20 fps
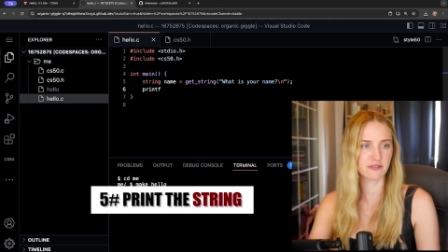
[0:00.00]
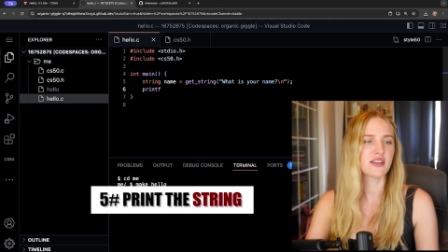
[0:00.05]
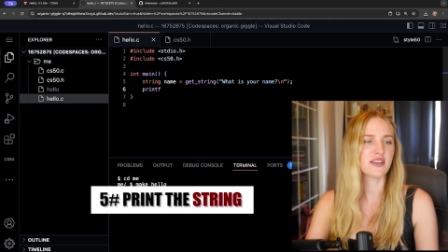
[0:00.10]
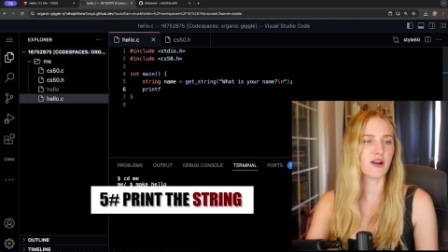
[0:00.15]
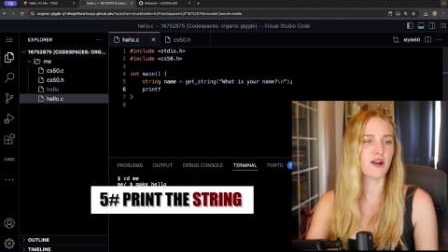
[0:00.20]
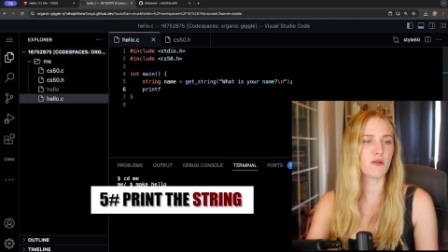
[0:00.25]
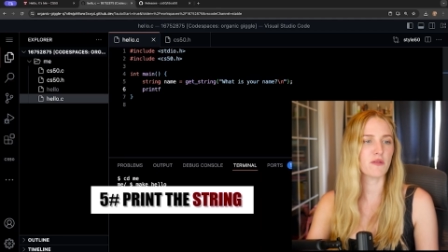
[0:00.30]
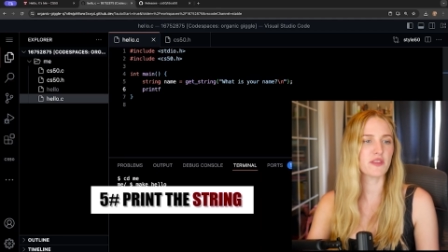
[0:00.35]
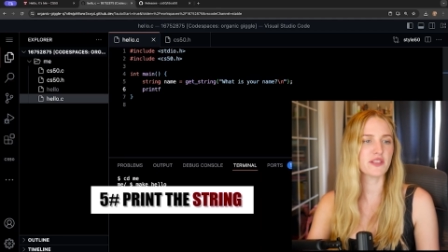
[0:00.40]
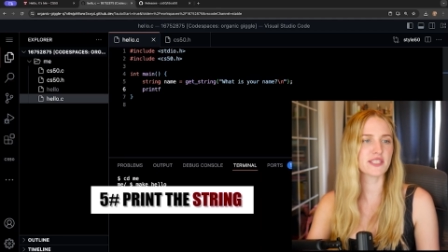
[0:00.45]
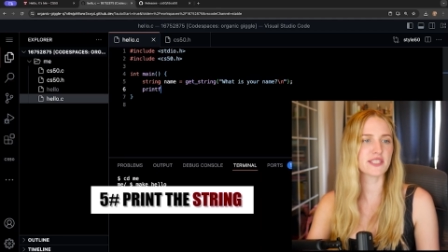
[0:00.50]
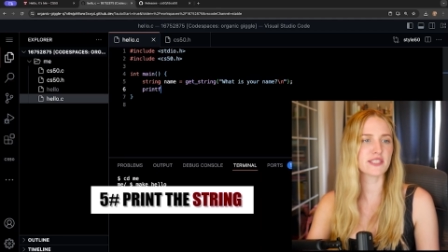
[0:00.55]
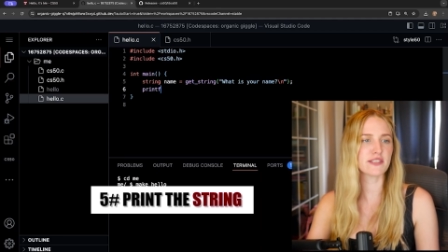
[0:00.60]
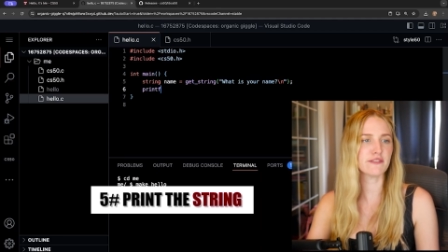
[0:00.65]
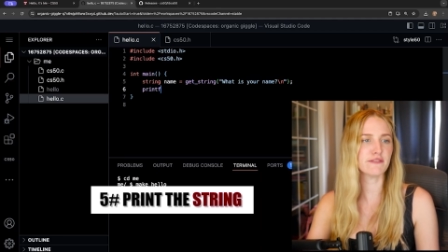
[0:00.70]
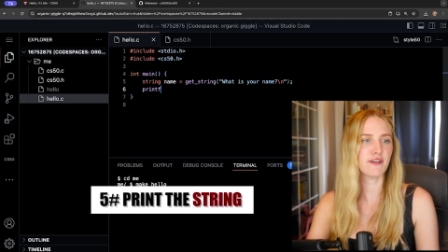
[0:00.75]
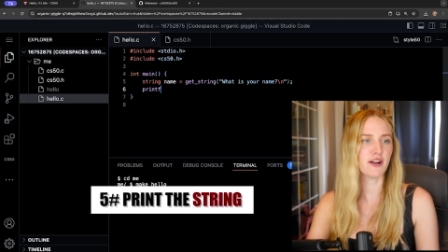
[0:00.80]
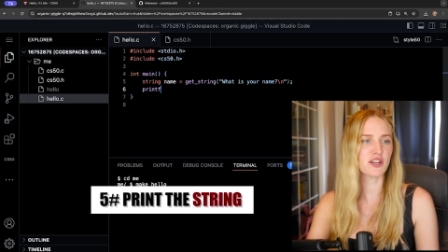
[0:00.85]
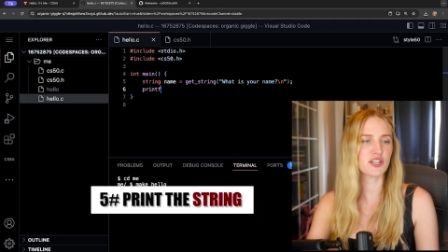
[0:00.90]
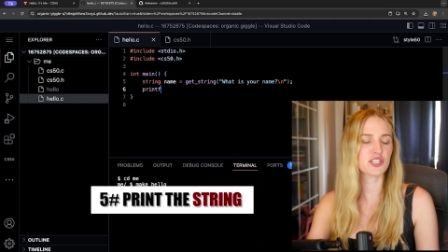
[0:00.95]
Now this is a
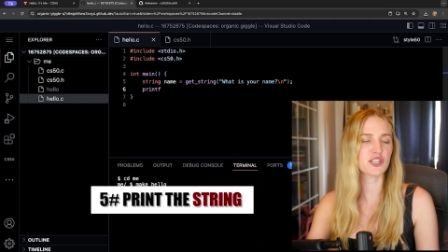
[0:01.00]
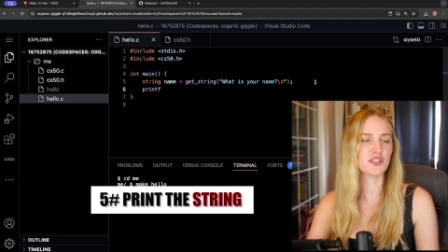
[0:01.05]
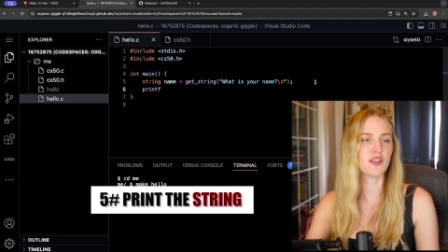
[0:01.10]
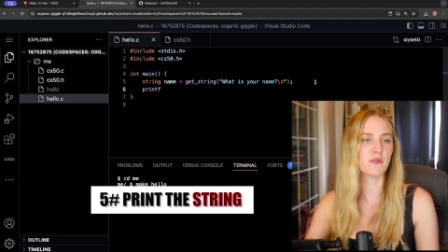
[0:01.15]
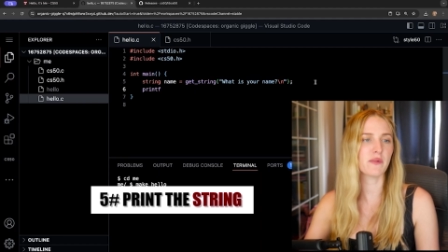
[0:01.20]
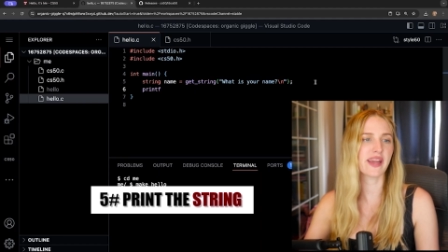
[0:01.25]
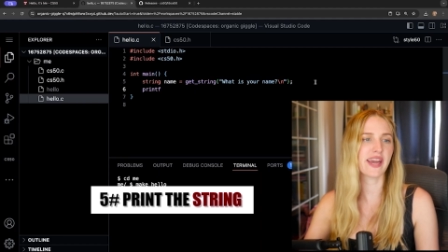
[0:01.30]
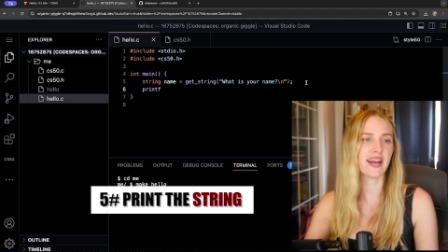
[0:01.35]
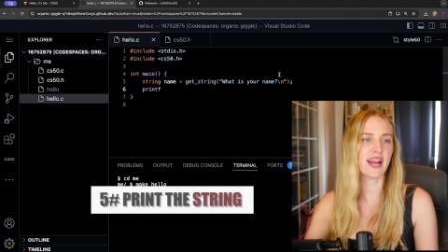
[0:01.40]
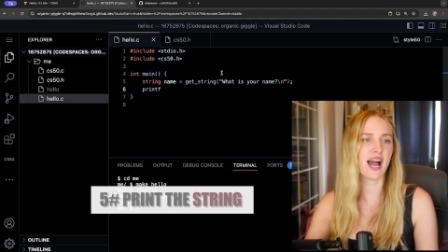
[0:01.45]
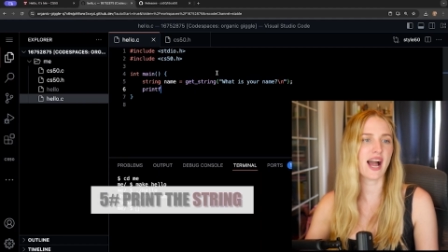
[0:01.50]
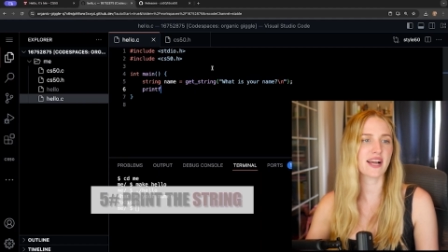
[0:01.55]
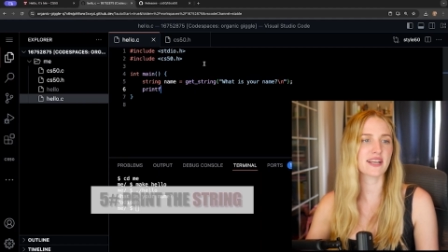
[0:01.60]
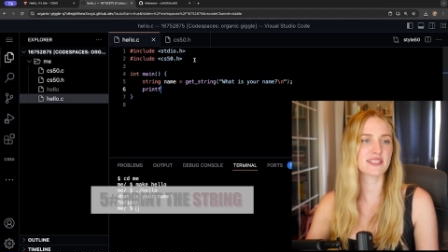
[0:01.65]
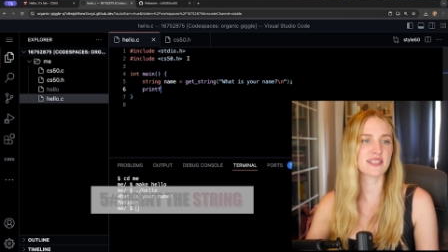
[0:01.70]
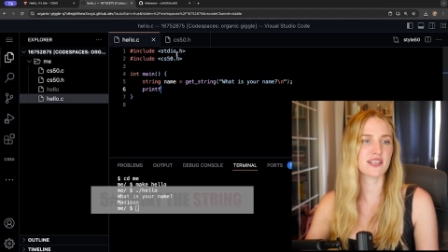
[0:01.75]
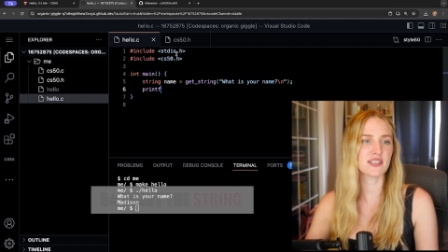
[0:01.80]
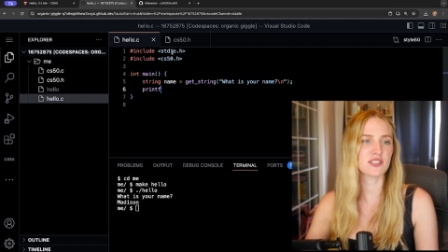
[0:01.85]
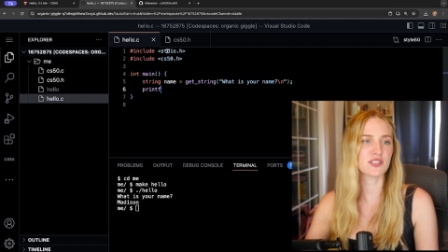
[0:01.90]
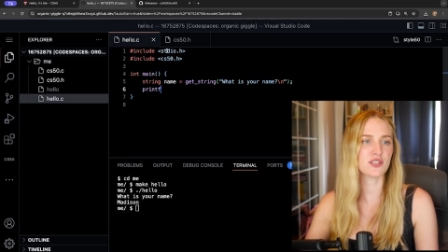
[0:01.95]
function that we get
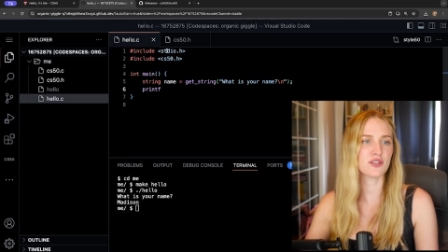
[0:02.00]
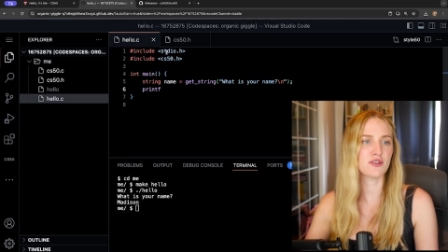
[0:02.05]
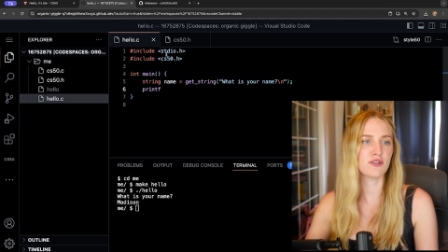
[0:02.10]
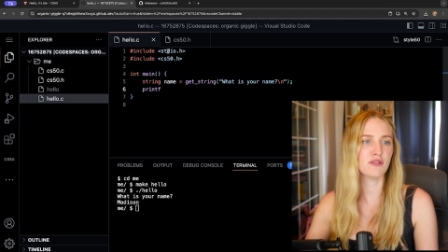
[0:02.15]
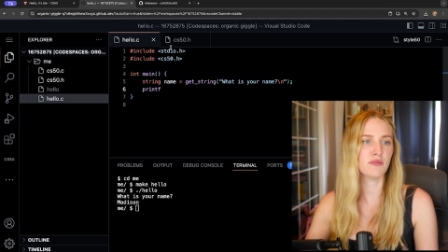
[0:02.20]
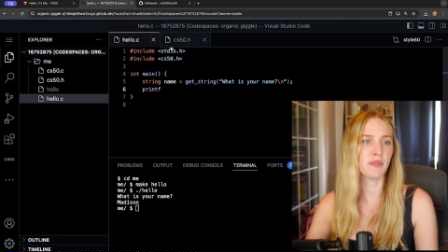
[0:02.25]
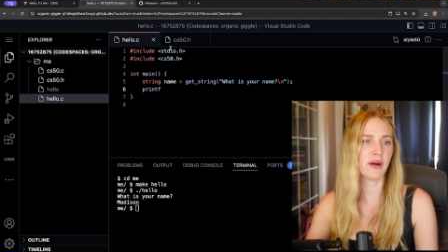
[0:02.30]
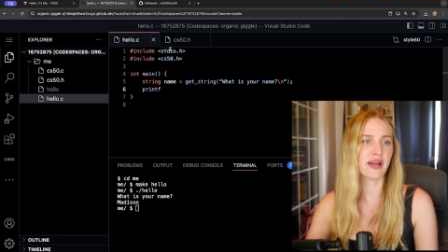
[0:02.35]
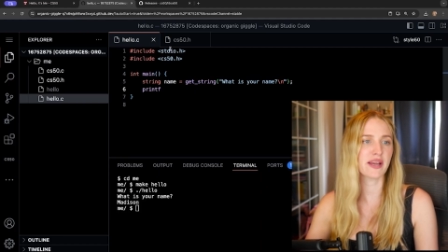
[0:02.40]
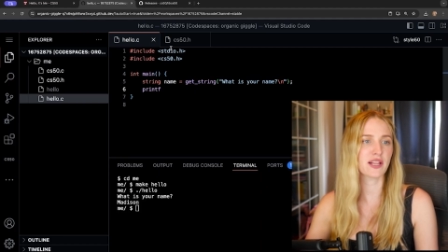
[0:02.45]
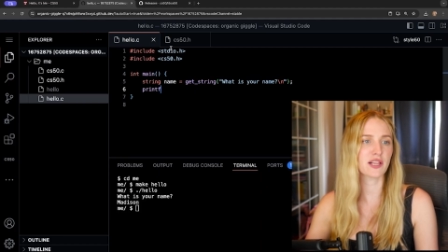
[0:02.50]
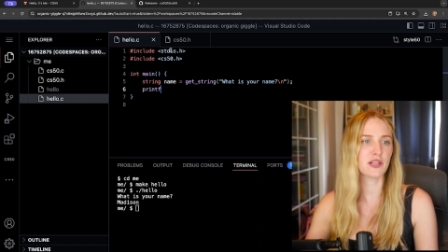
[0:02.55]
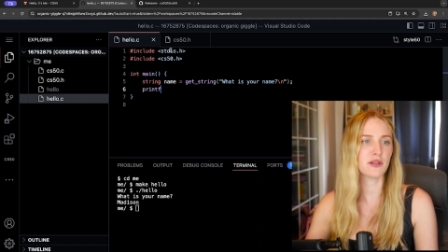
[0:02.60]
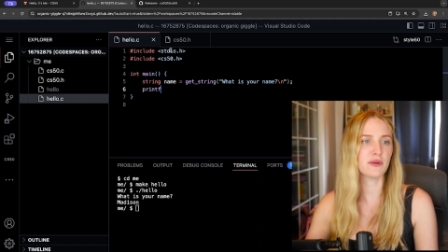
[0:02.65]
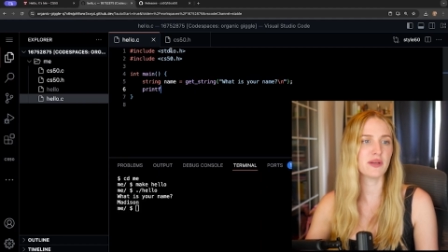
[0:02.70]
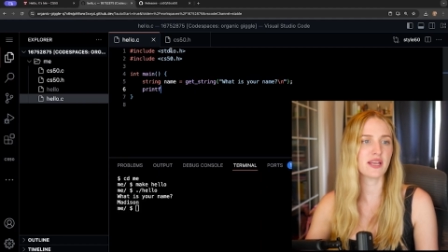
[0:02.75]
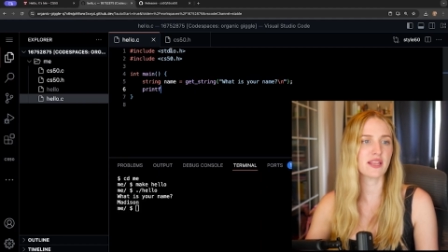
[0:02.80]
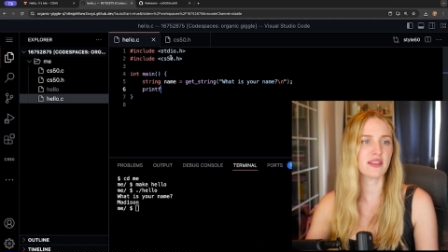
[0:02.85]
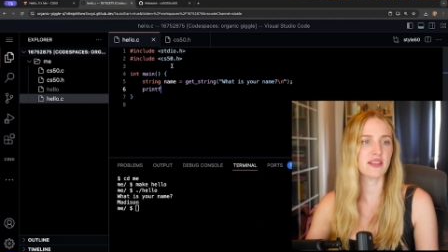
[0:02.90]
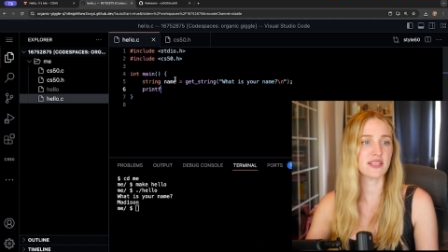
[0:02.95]
access to by
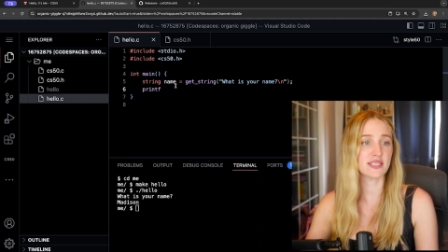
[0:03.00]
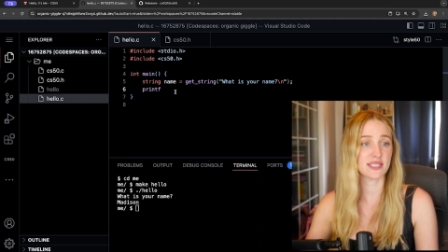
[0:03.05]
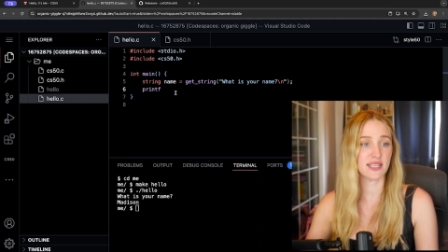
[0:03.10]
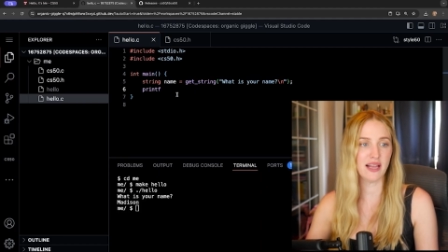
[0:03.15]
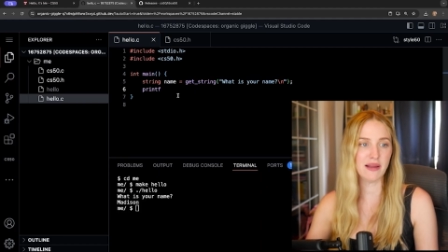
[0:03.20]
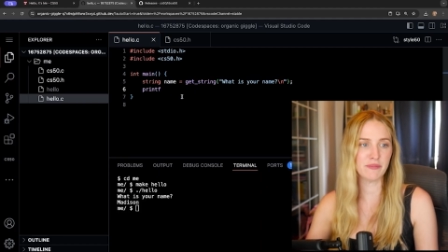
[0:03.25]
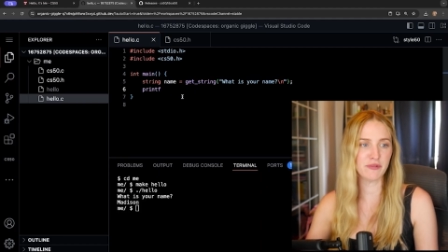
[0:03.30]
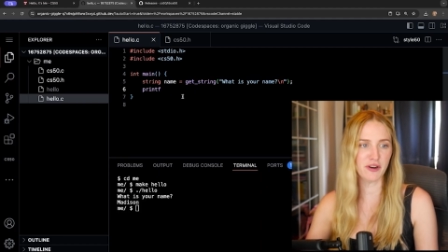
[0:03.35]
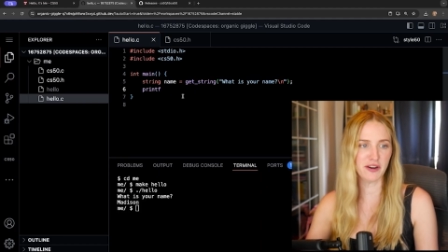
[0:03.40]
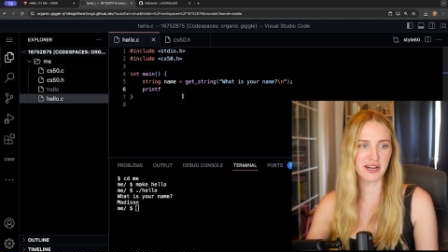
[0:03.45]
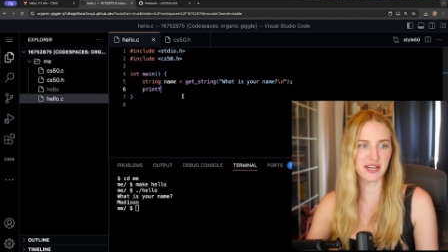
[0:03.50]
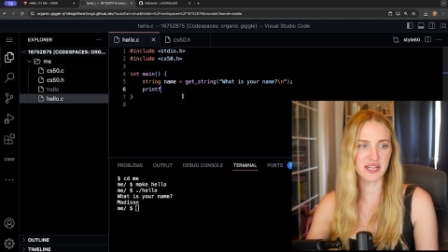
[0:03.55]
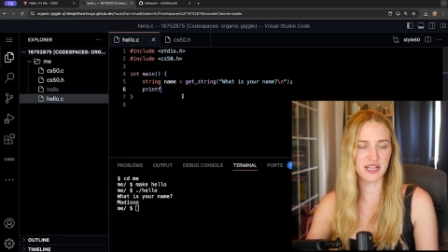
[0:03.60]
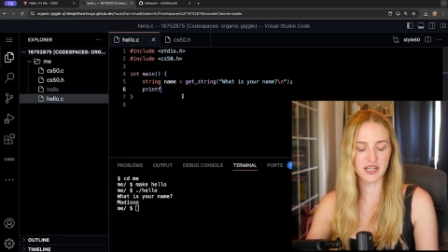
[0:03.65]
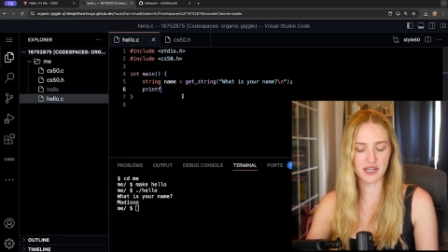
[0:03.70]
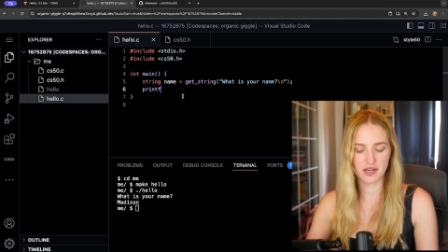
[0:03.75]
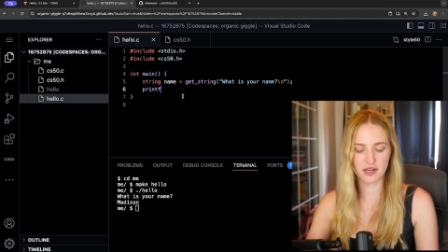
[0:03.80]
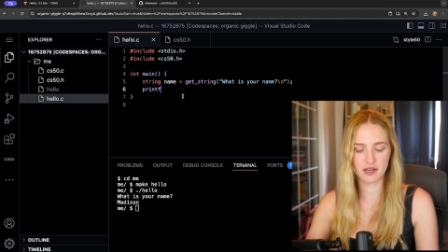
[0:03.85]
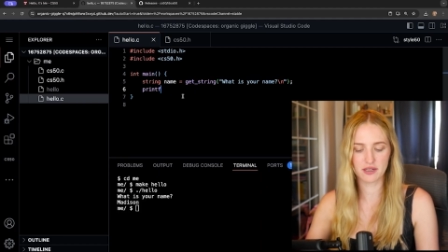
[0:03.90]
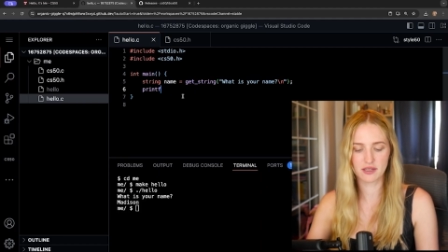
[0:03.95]
including this library
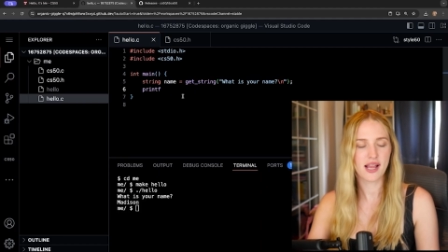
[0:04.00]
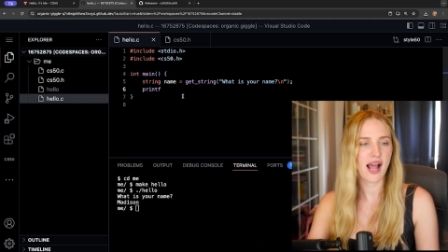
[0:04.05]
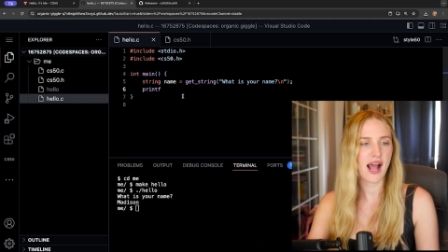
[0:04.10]
here.